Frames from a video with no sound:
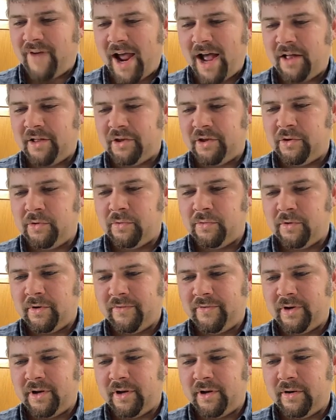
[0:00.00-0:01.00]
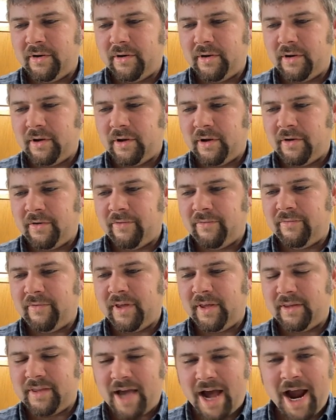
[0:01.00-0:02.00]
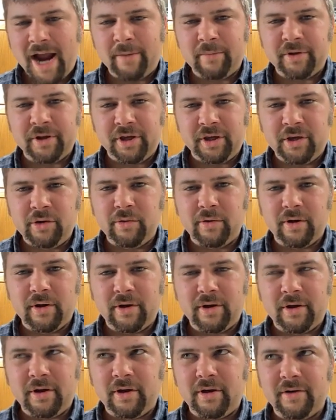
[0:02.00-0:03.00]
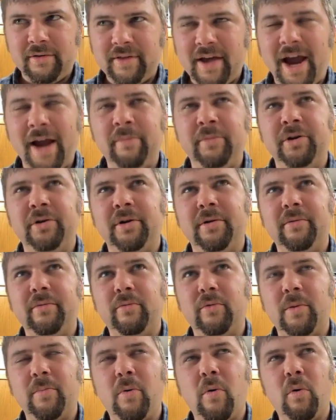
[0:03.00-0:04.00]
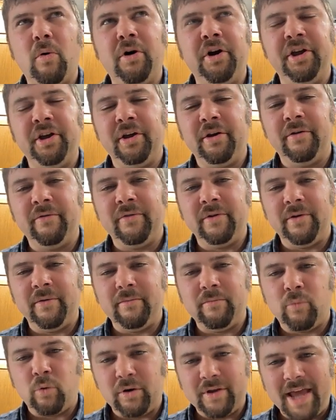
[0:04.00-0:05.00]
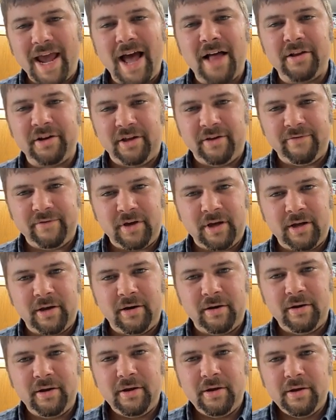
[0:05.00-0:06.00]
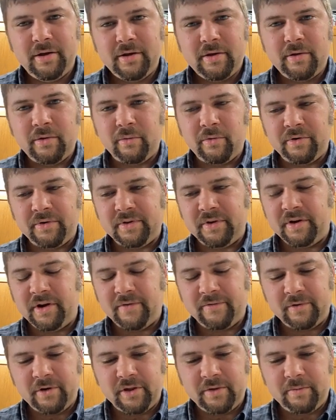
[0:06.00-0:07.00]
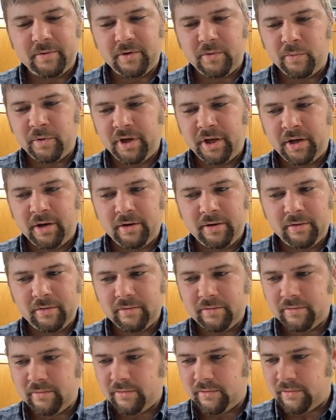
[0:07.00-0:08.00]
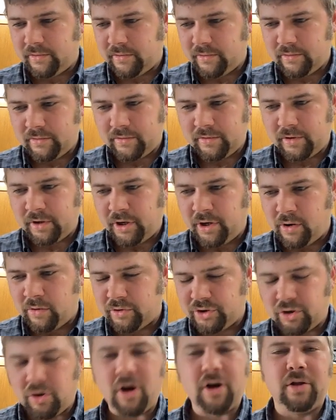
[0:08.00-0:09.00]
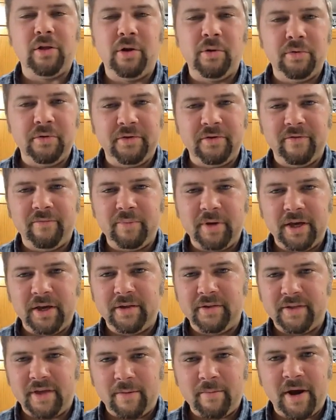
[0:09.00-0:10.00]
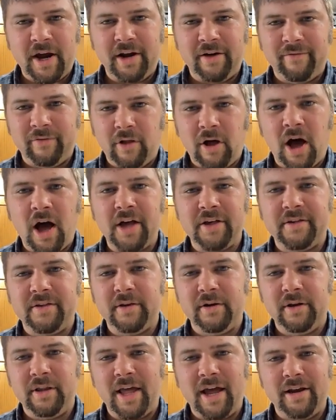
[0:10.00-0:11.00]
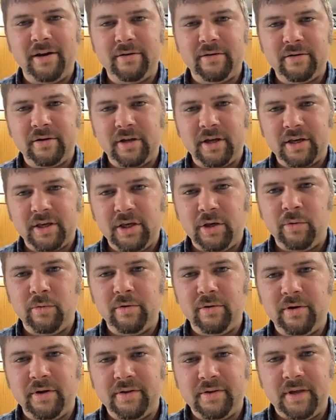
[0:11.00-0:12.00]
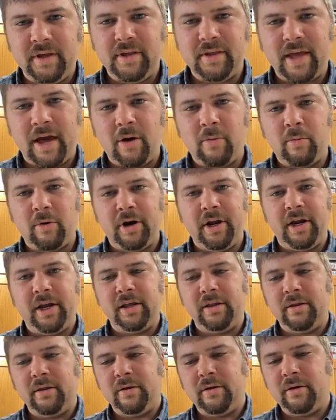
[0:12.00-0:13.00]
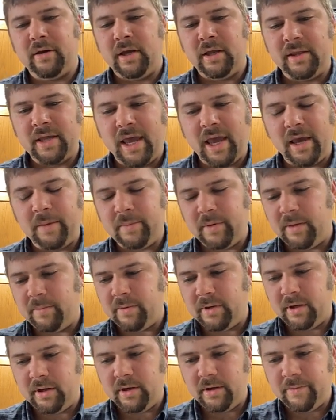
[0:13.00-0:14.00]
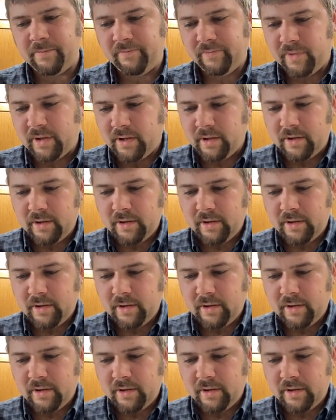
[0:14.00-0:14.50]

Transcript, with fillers: value of a of timely uh, timely reporting of a mortality event was the difference between you know truckloads of pigs that might have lost in that acute disease outbreak in the in the APP